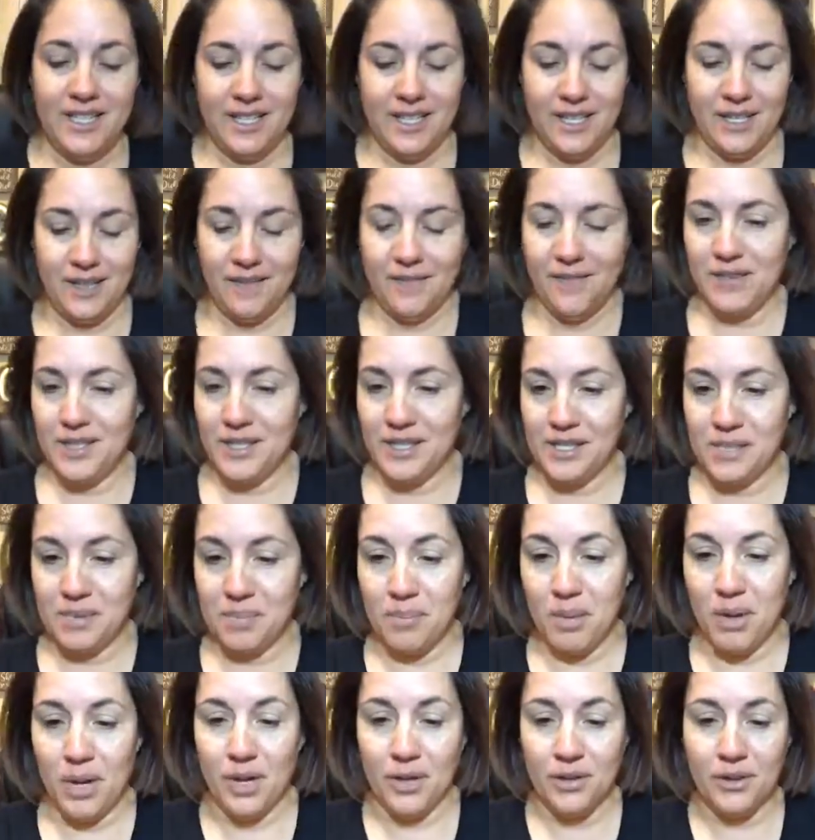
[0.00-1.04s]
of this
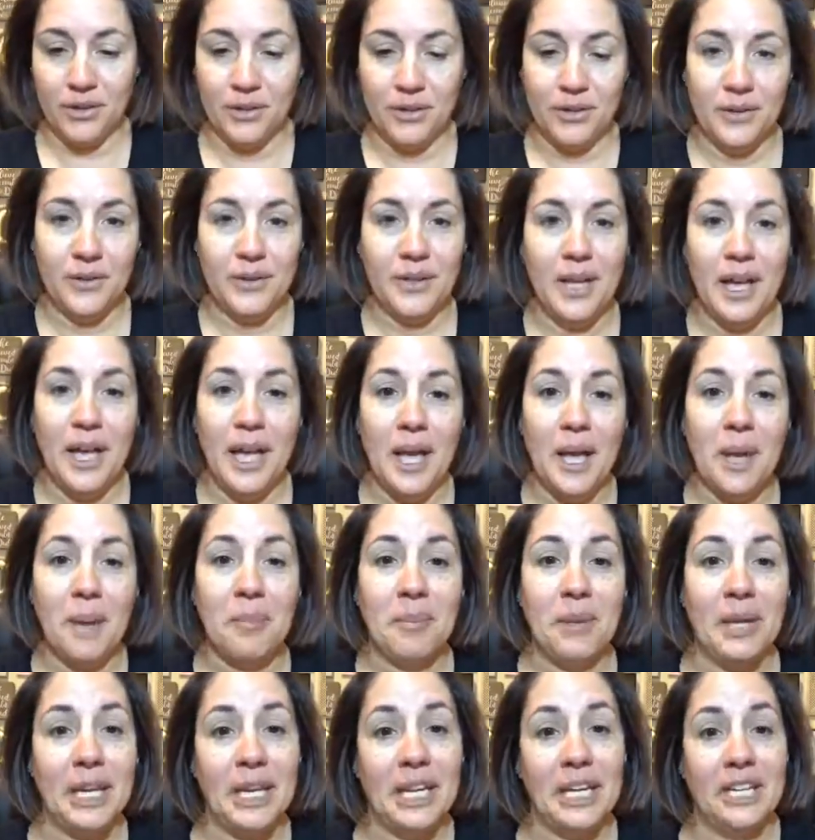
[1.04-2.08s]
bottle. I
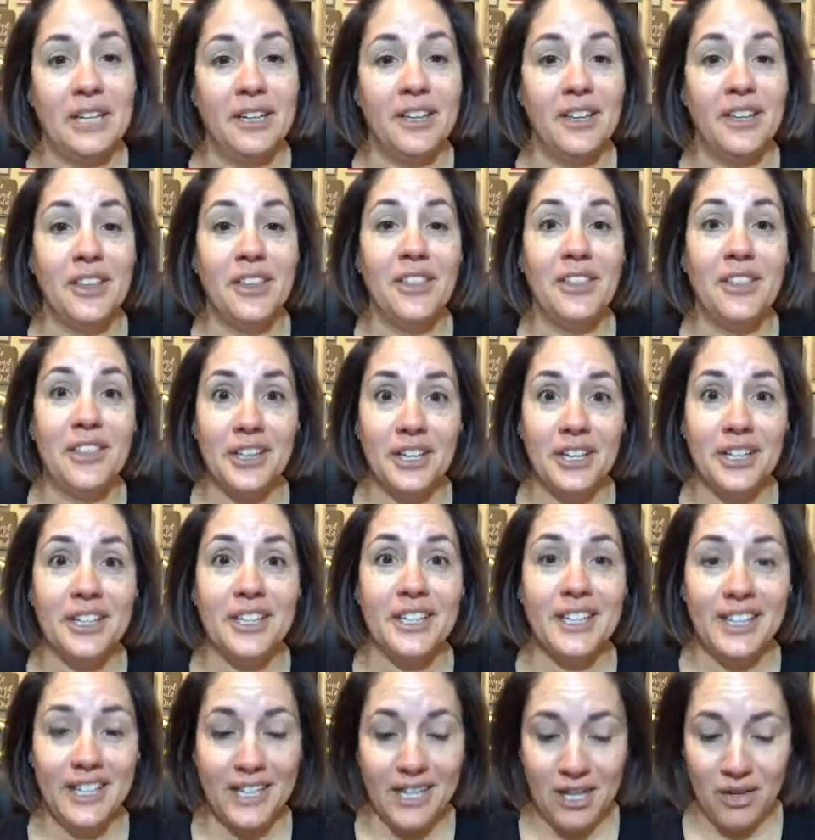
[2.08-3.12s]
mean, the
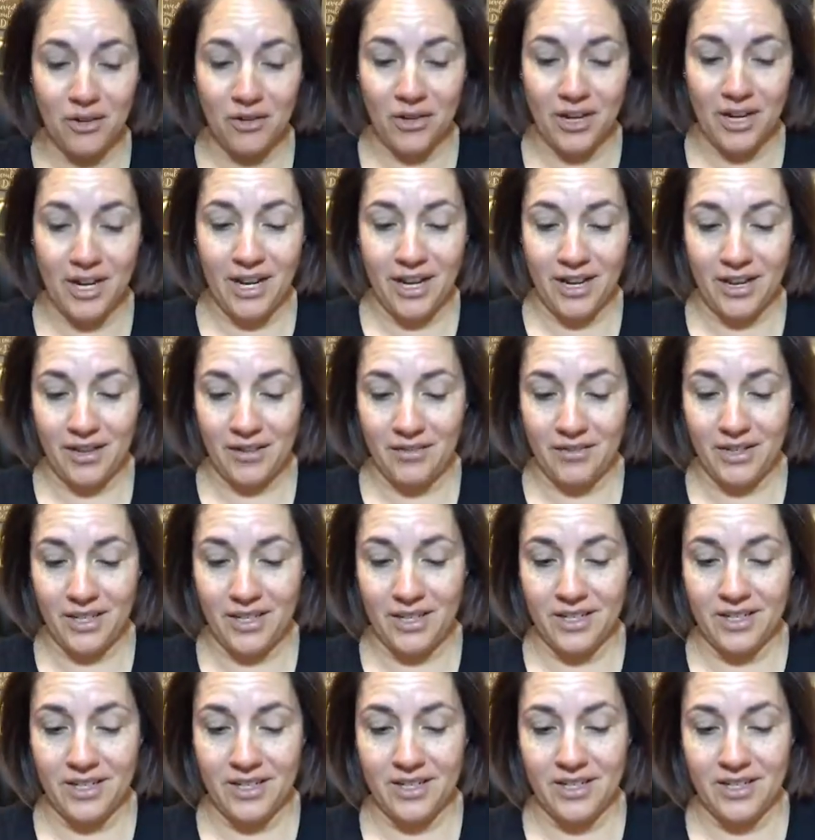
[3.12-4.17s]
nitty-gritty of it.